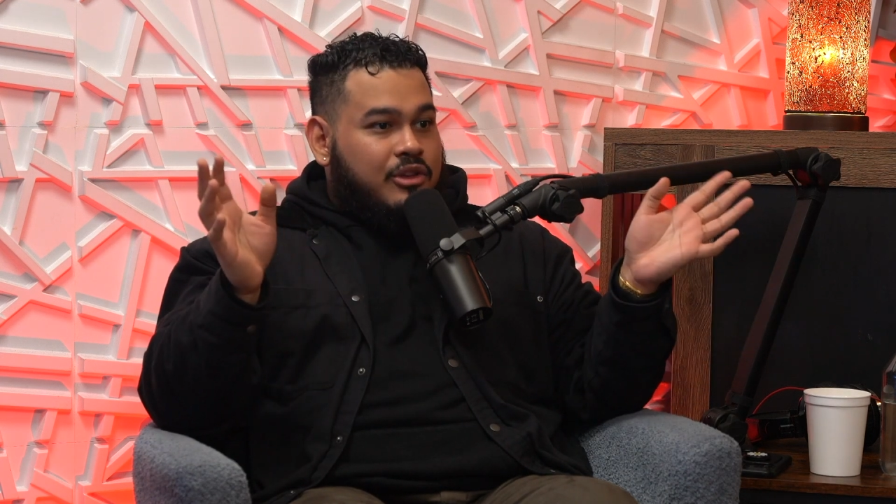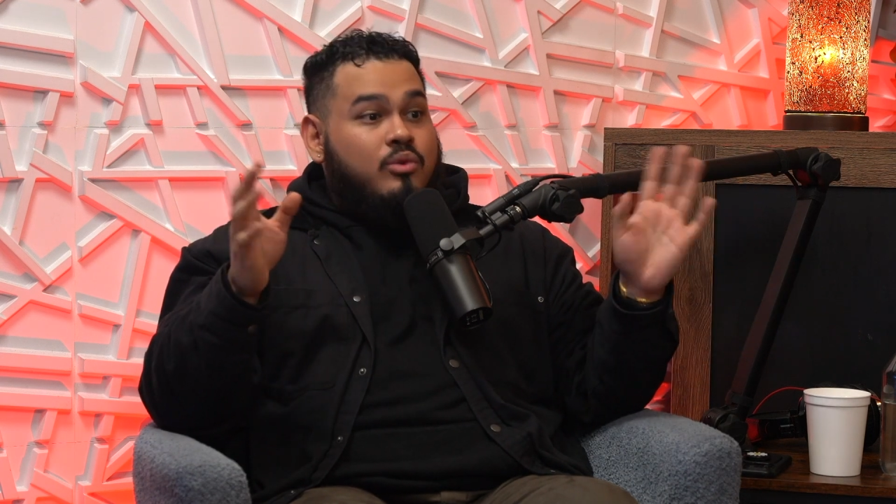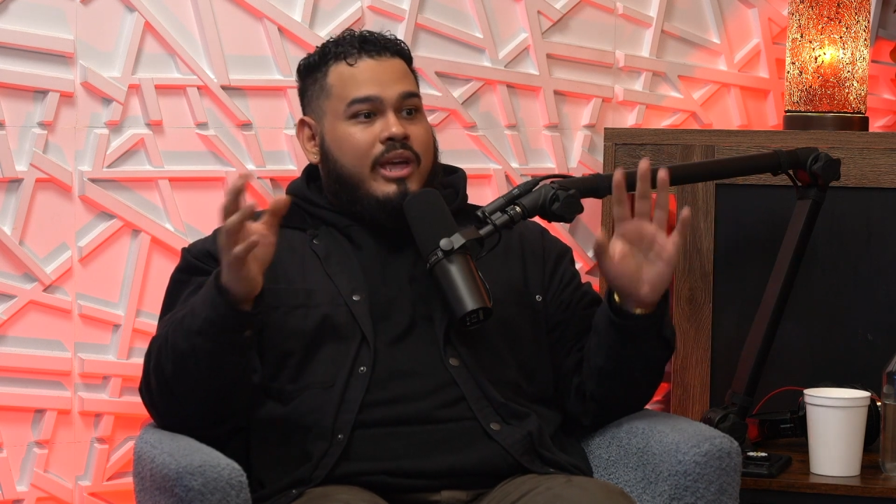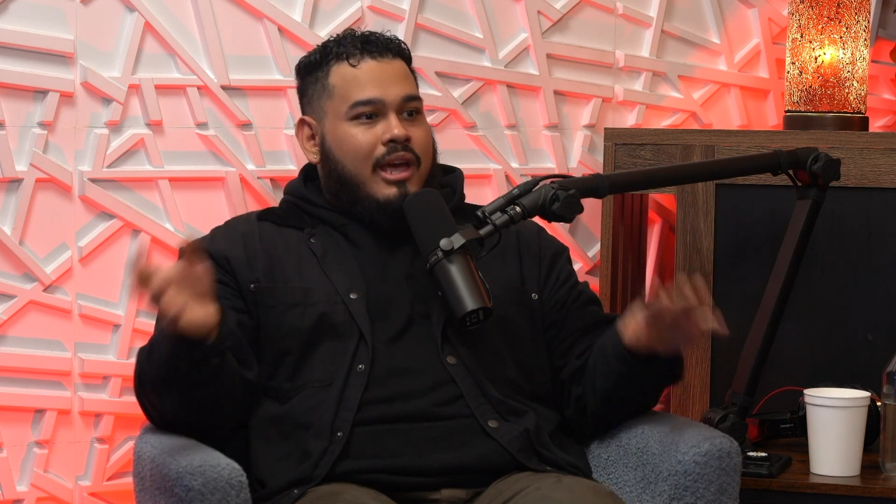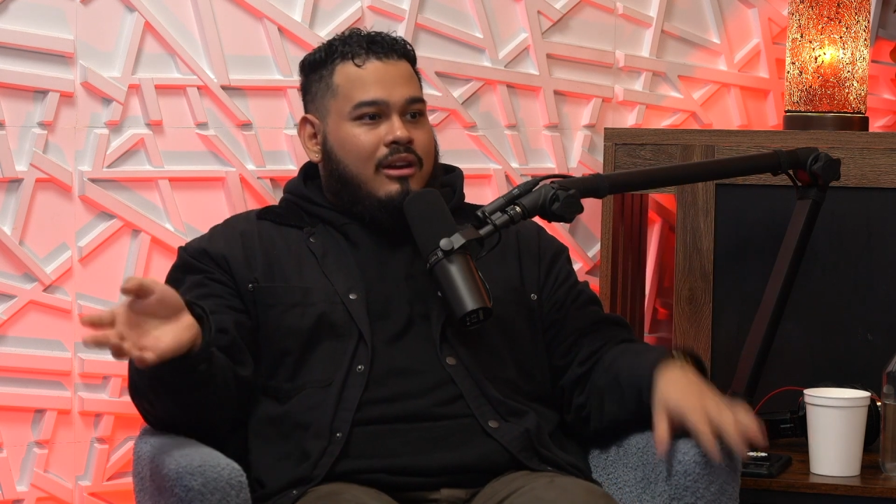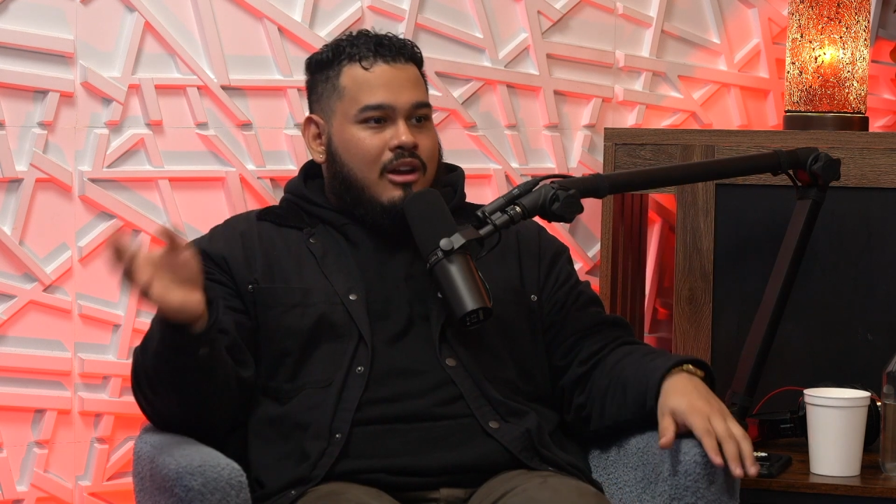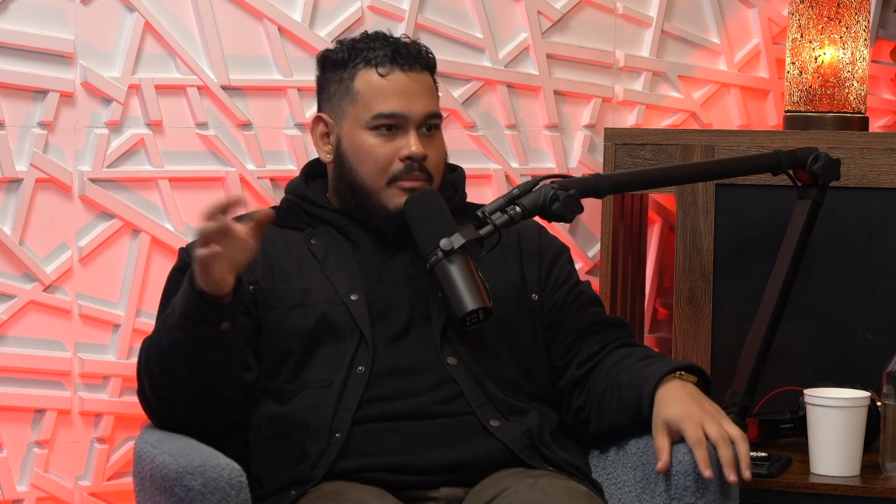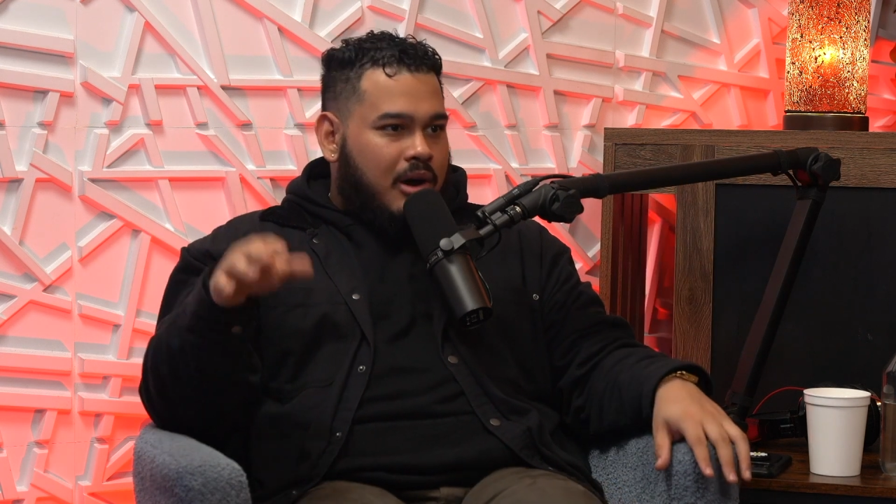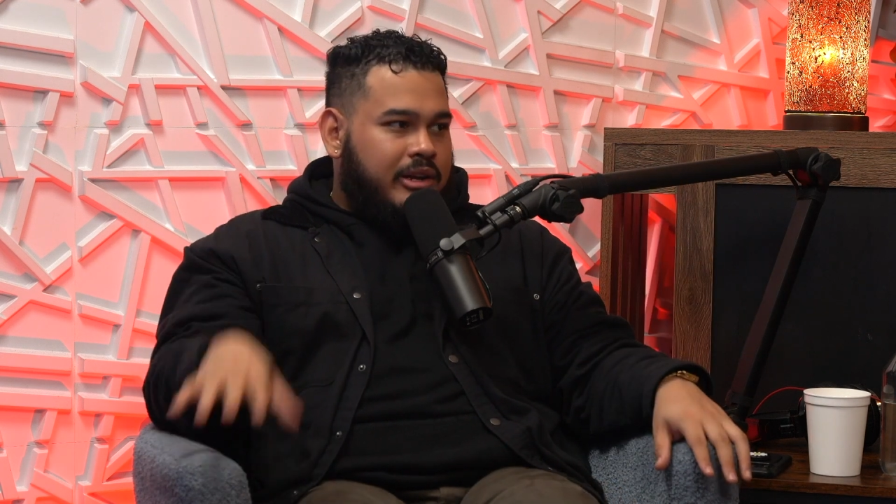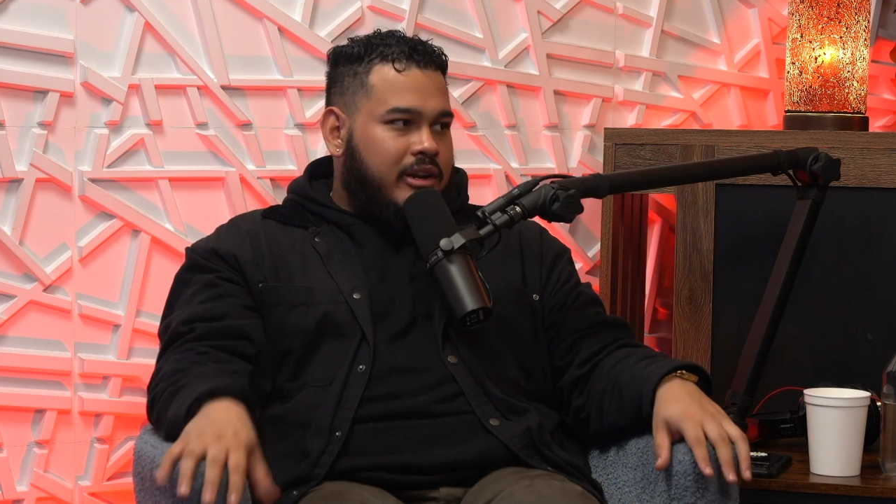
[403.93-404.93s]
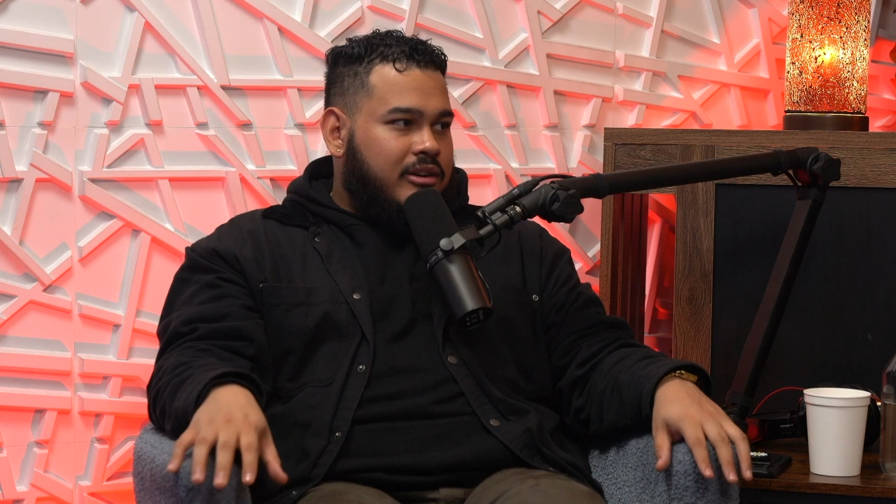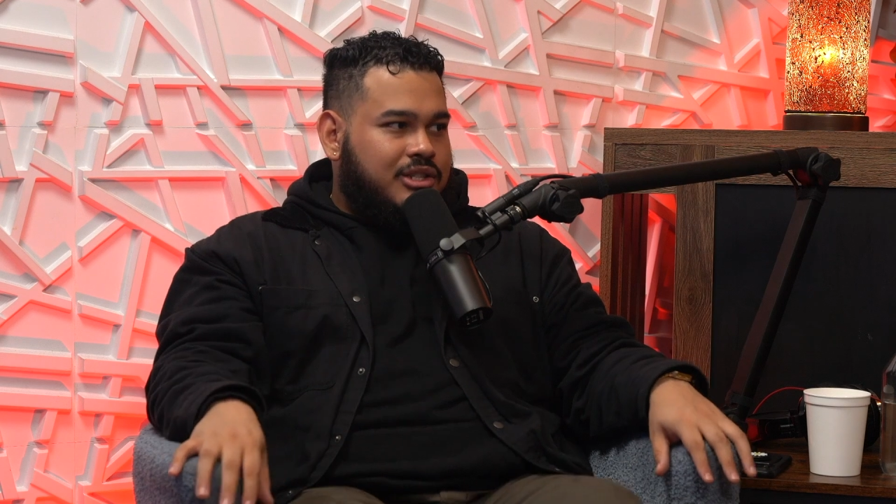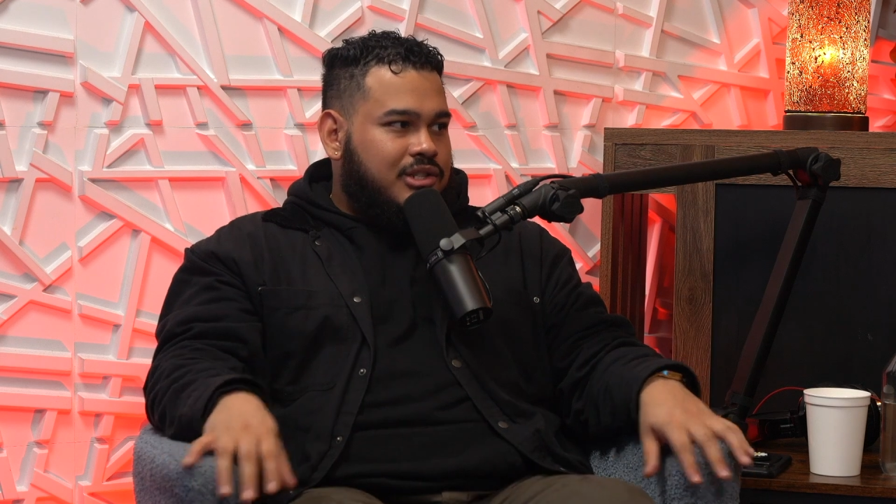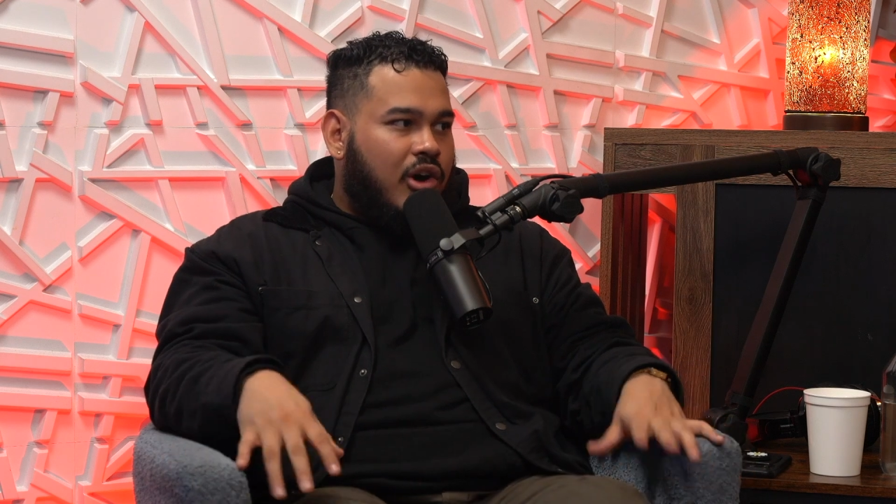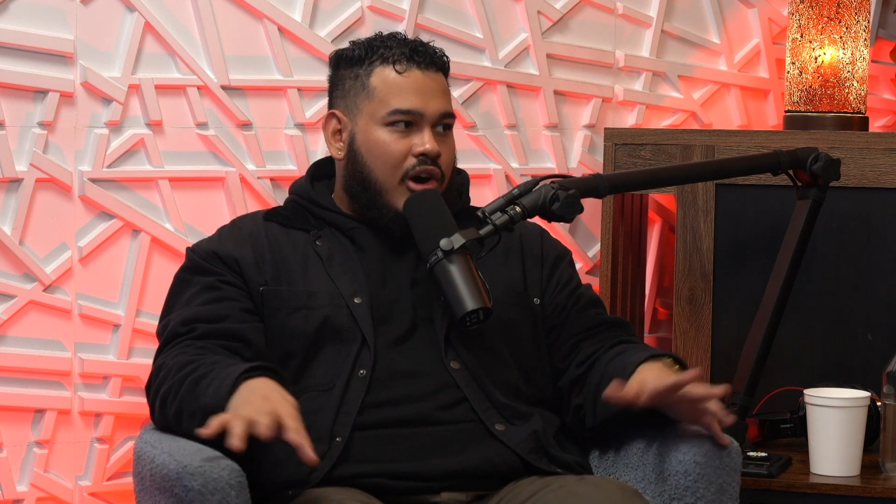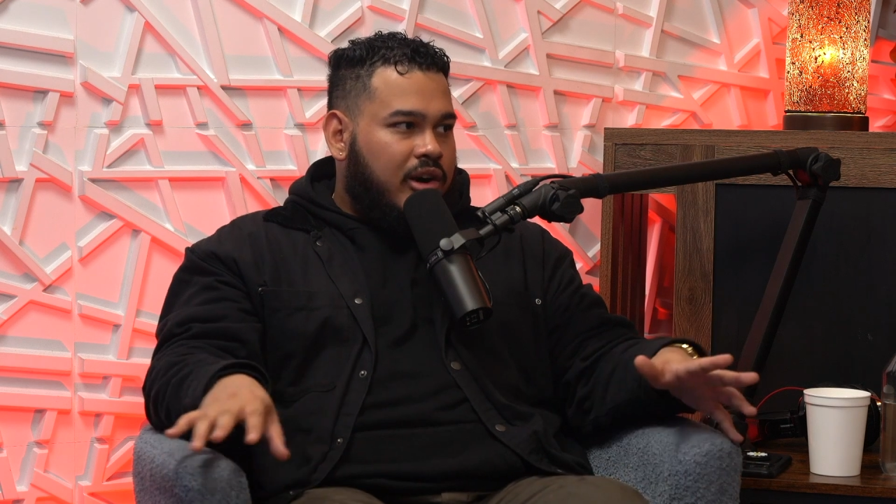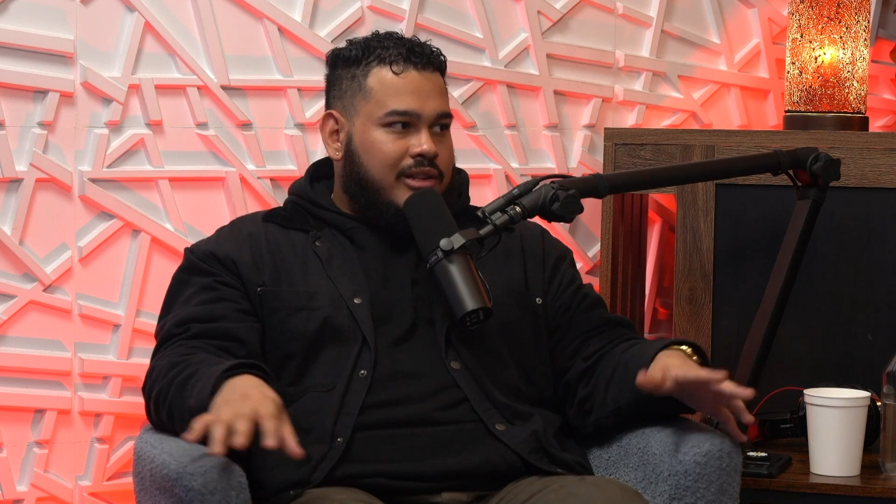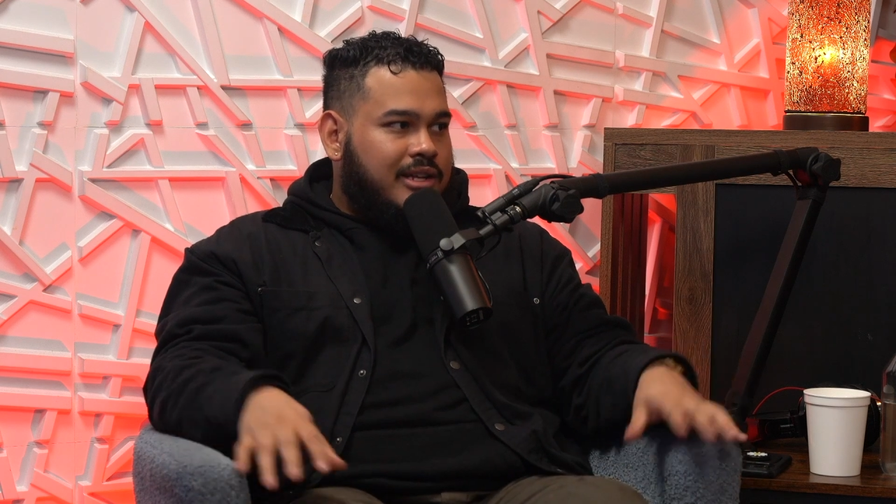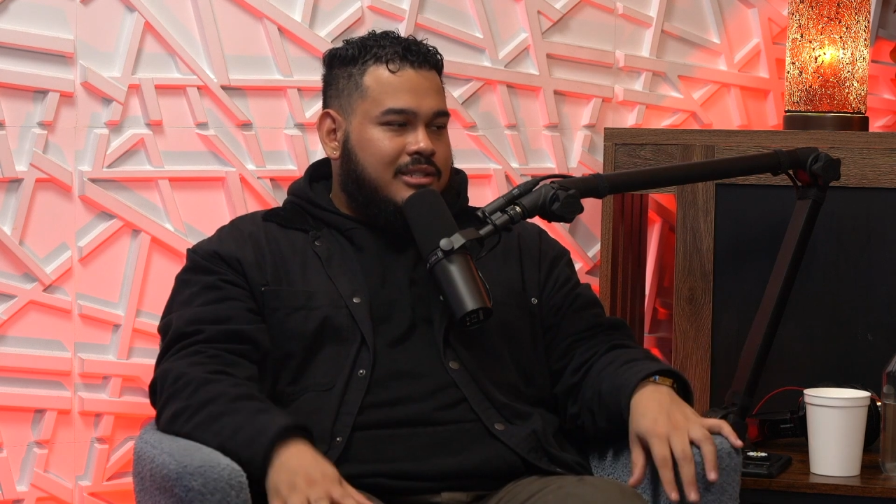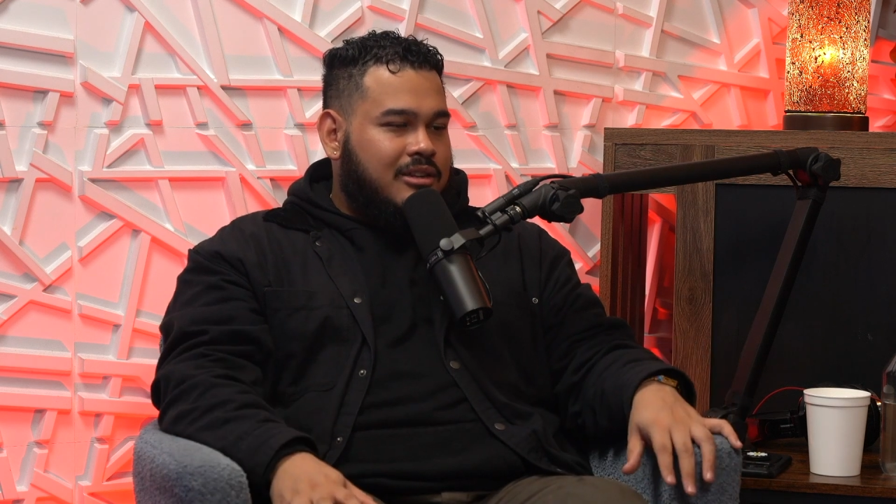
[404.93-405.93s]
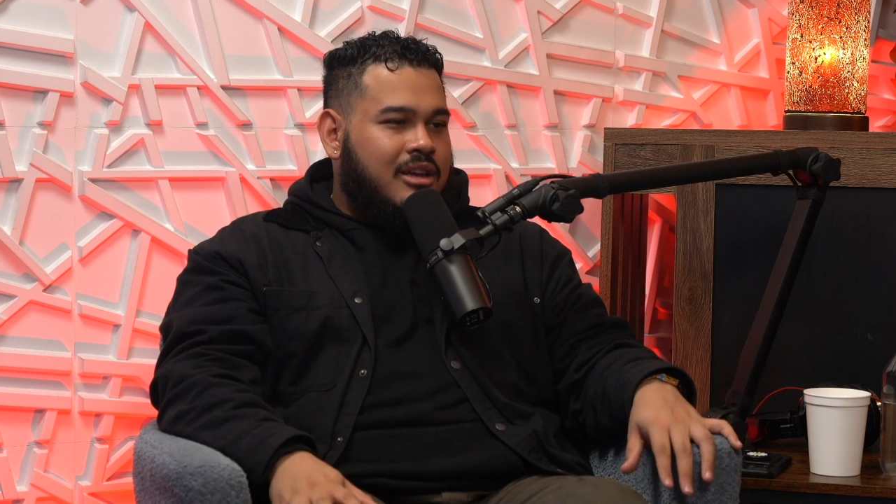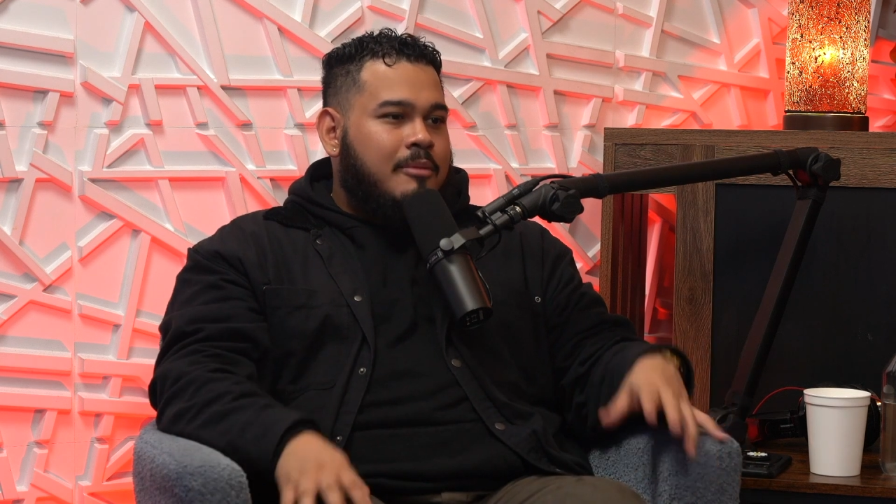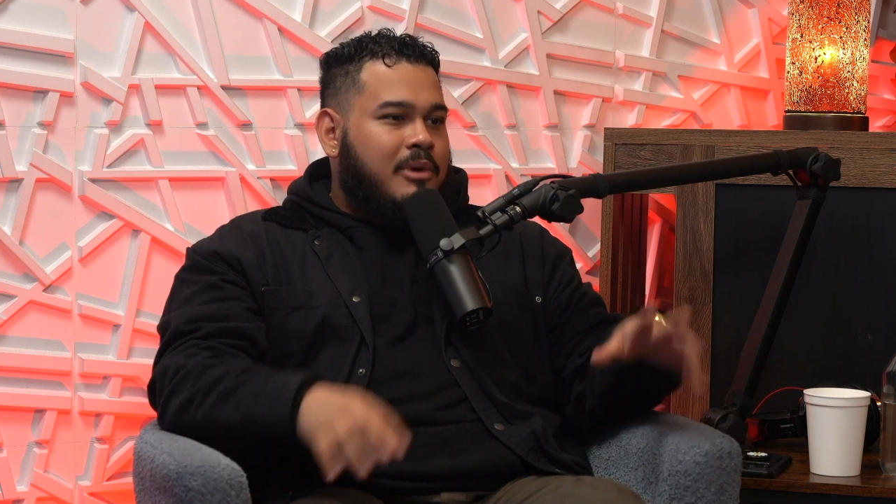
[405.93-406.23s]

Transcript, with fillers: You can come on here and just talk and that's it.